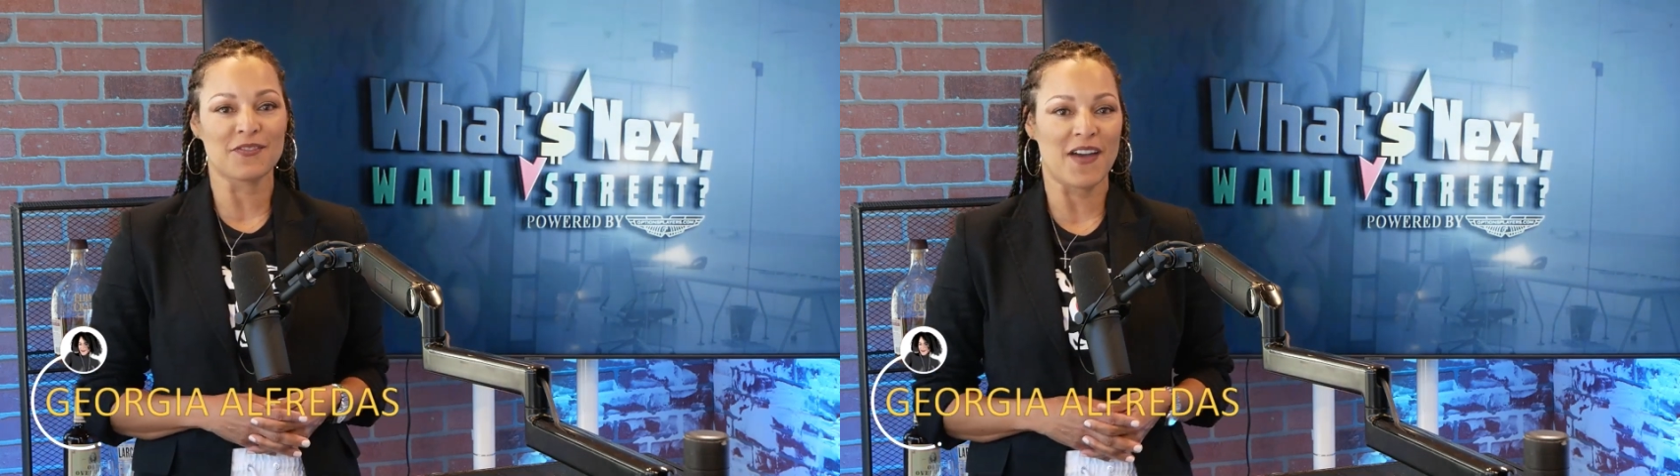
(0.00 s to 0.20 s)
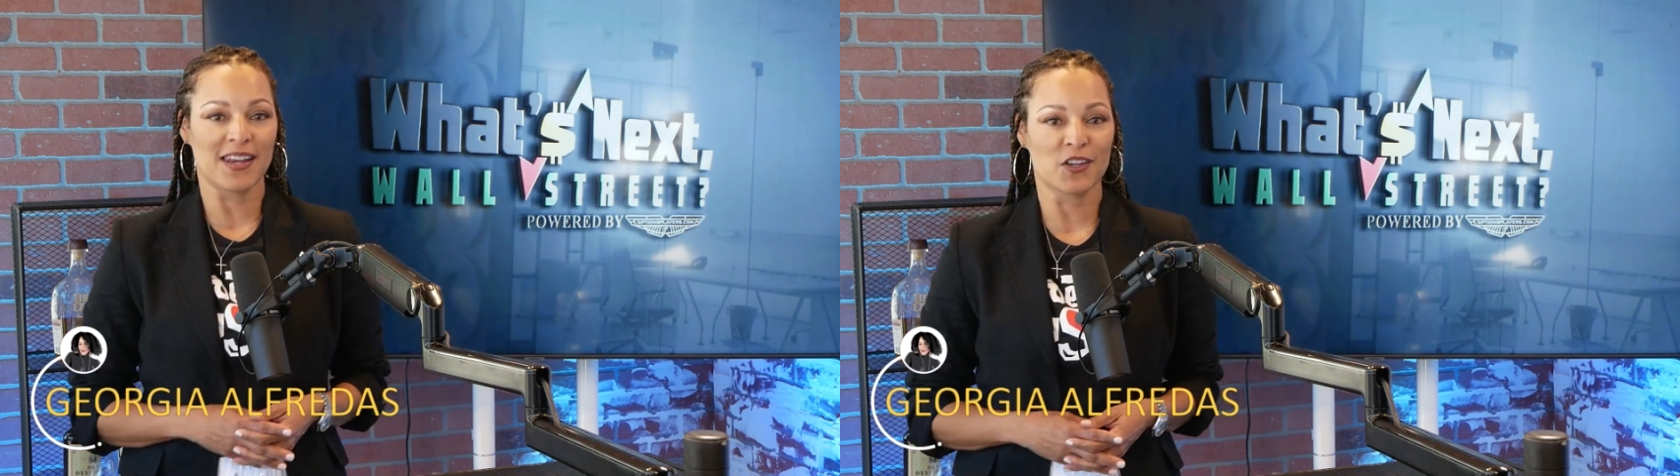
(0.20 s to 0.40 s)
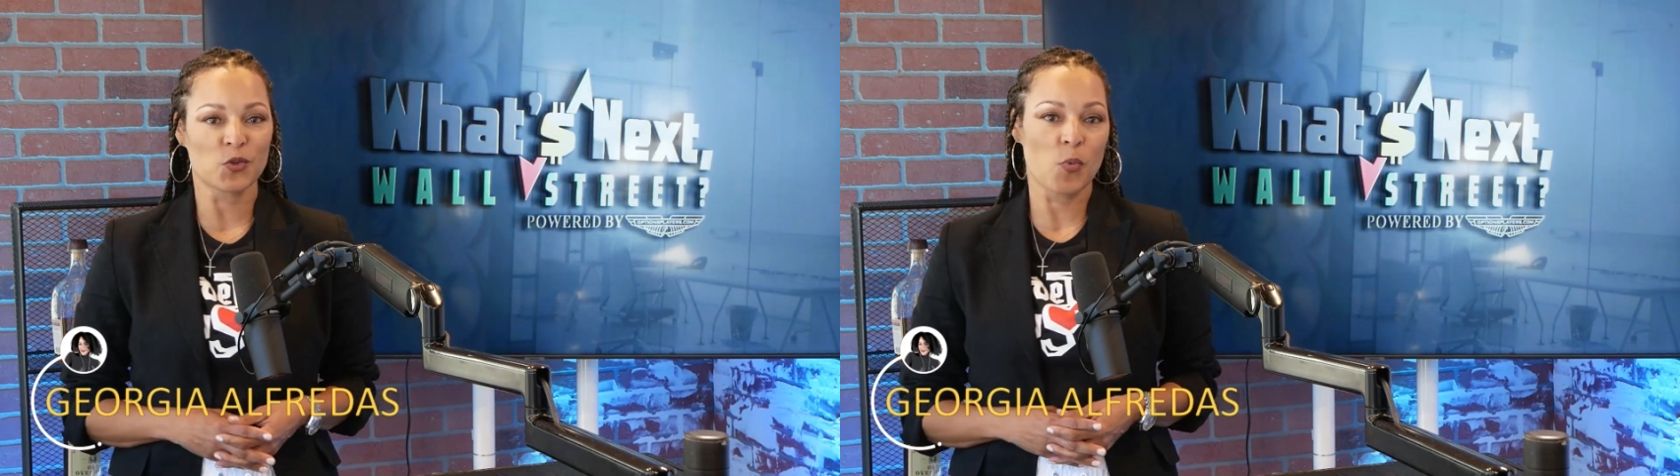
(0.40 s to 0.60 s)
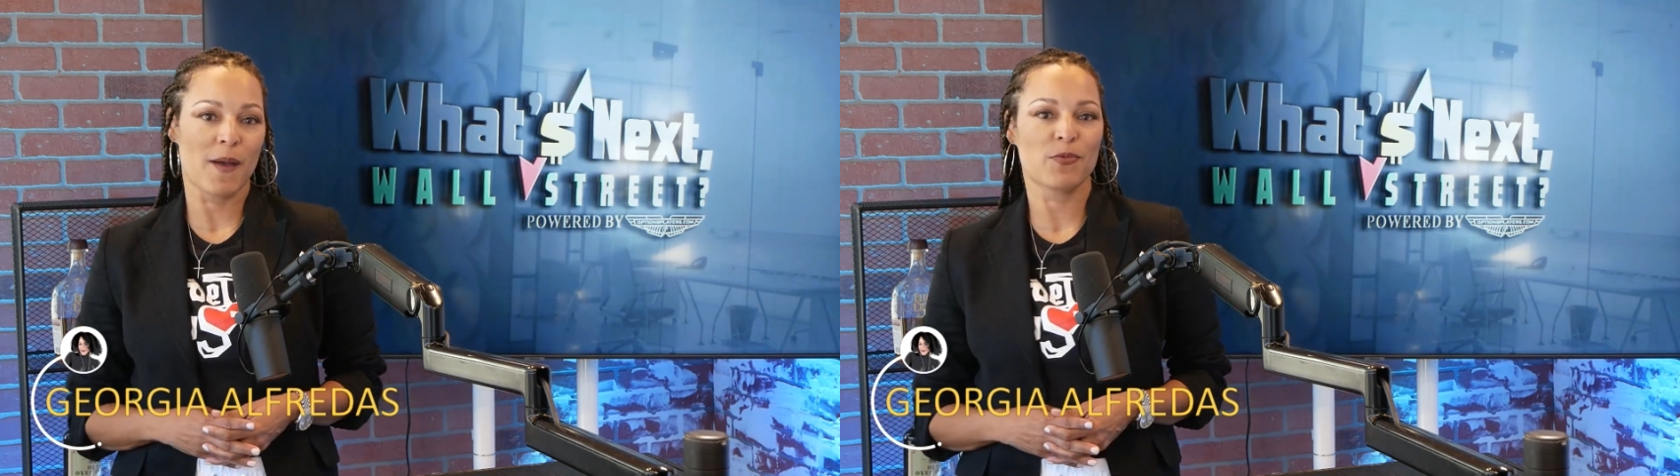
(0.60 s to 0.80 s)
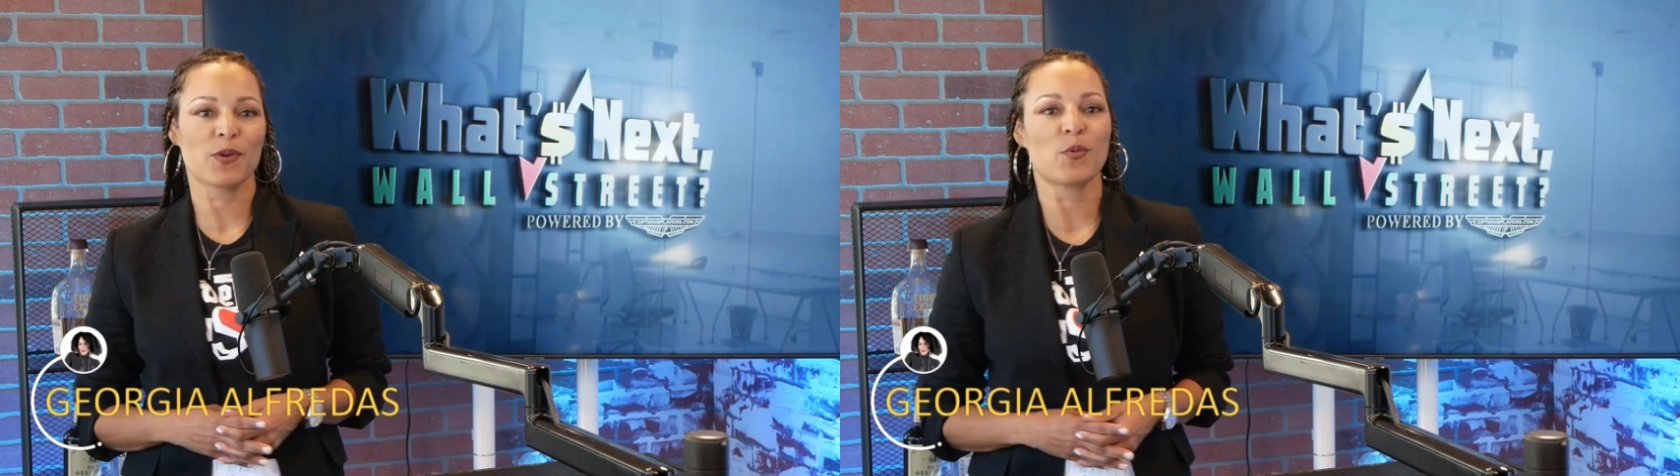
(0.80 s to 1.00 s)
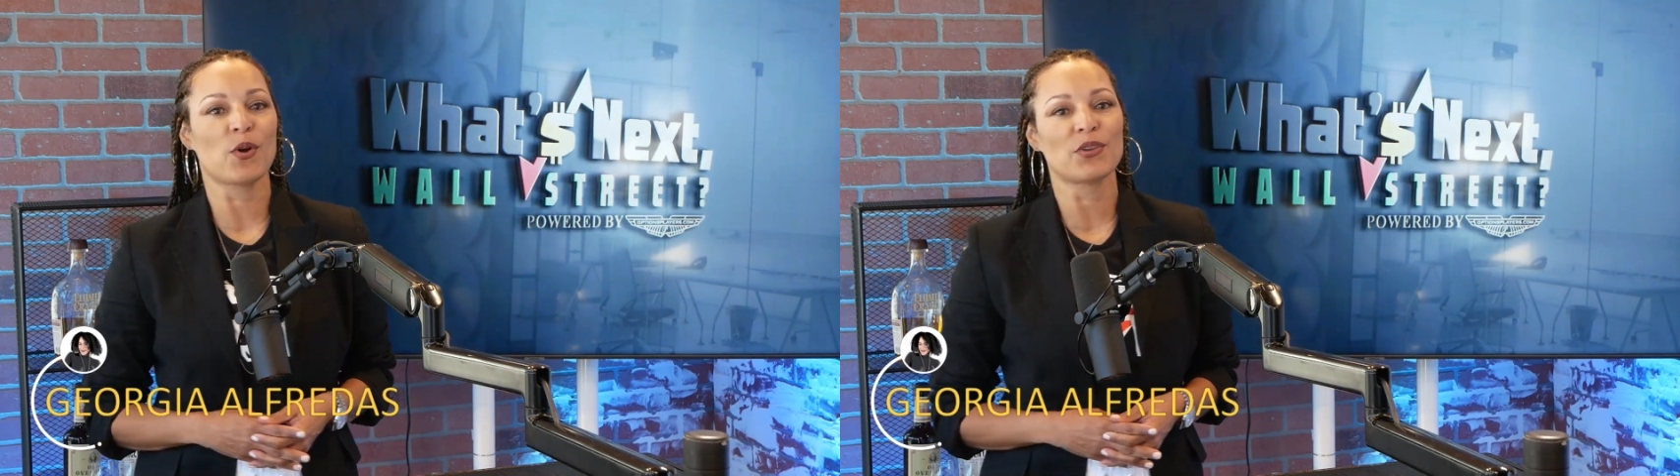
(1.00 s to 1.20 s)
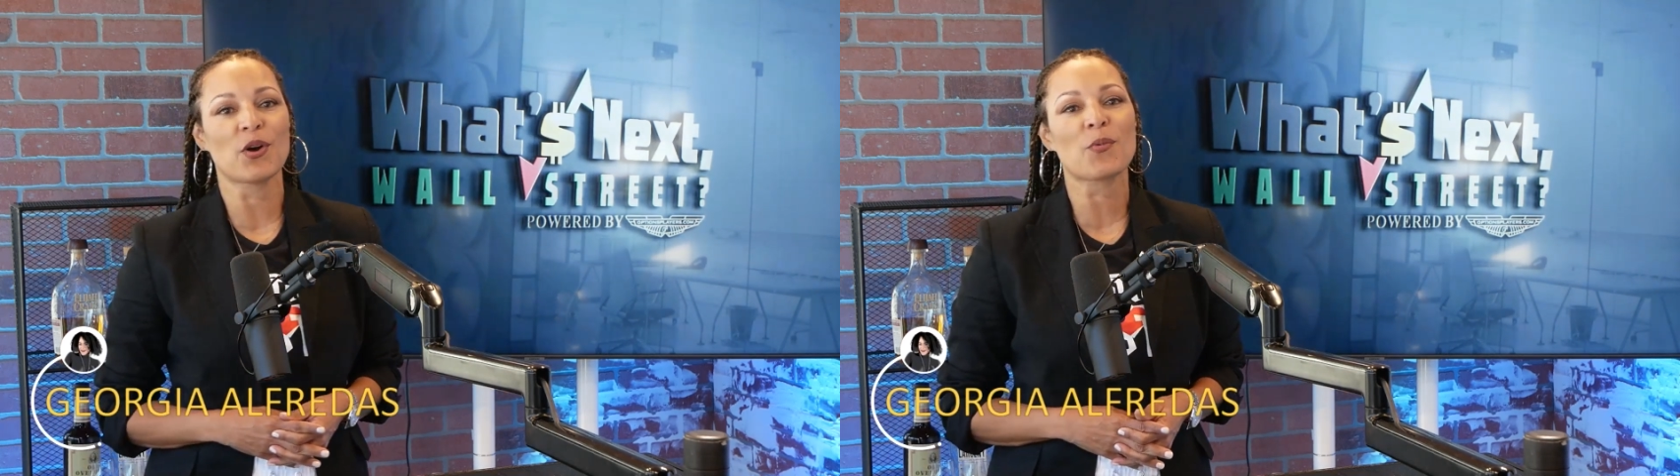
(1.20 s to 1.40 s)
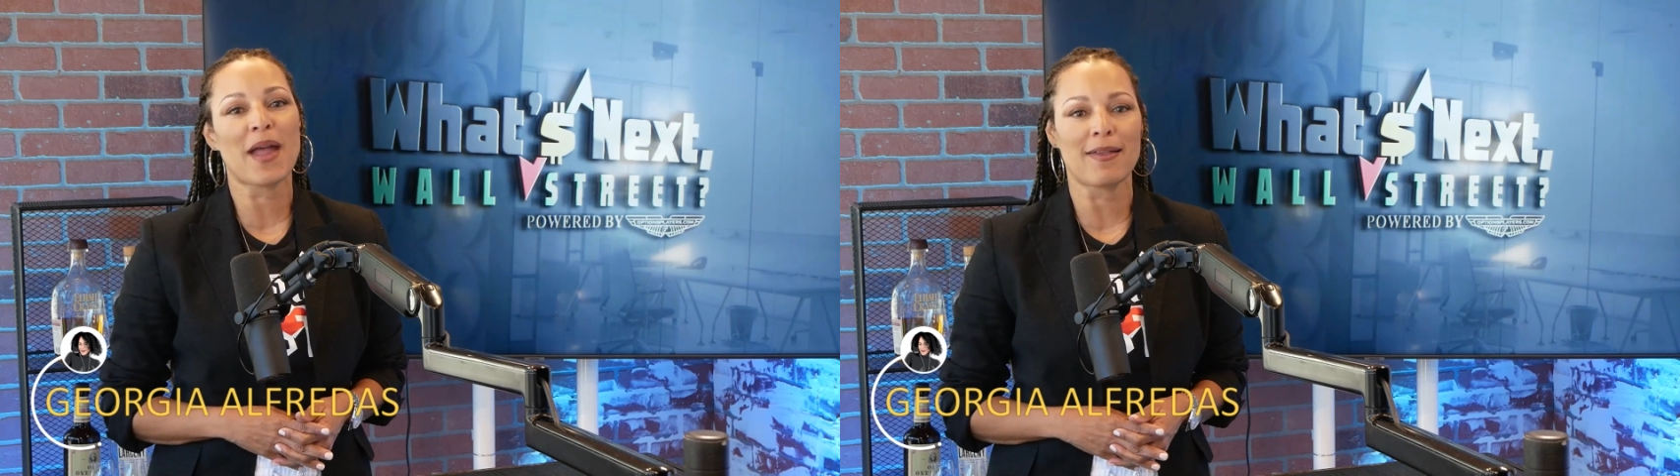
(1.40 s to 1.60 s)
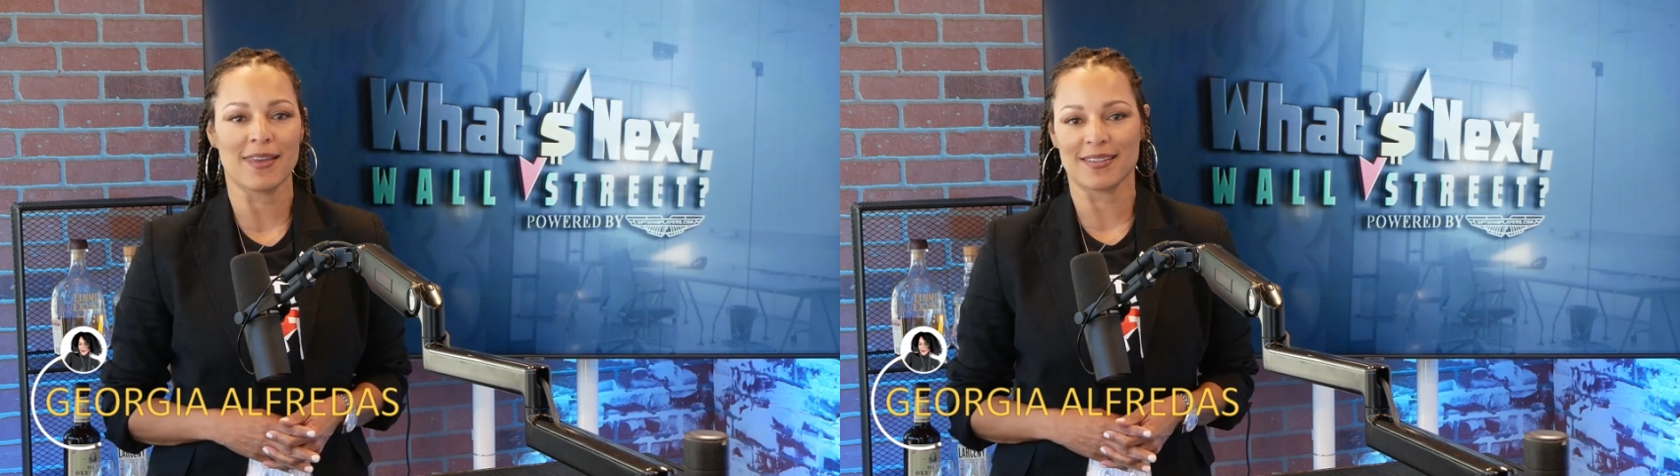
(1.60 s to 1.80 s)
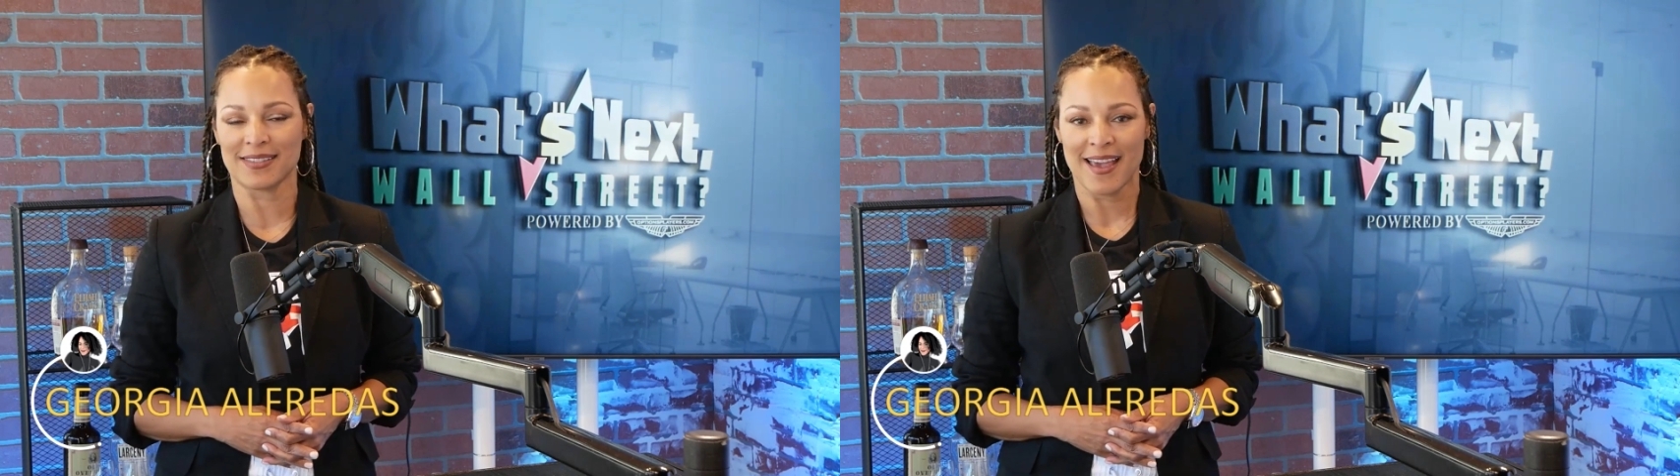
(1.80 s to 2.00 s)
financial Web3 world around us.